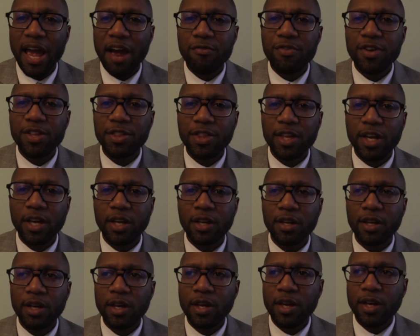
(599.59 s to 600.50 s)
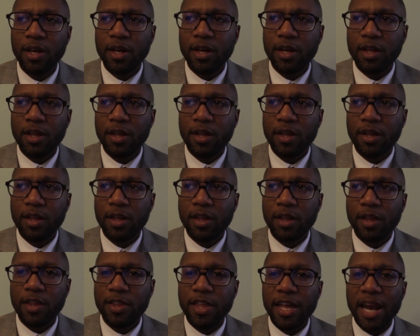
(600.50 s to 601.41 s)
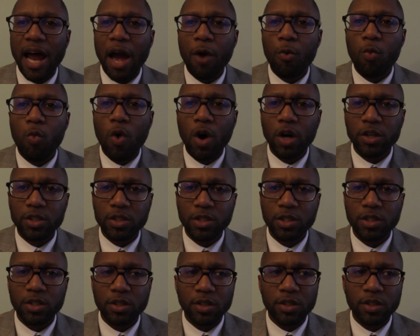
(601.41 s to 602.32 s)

everything that I want